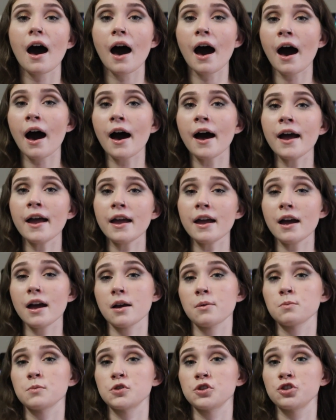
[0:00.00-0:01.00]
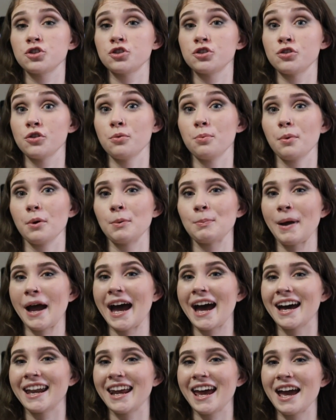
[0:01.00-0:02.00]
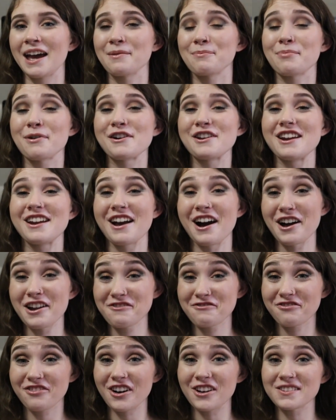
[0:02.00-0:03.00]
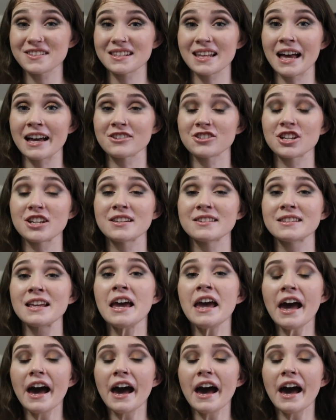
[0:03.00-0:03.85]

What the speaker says: I am super bad at putting on false lashes.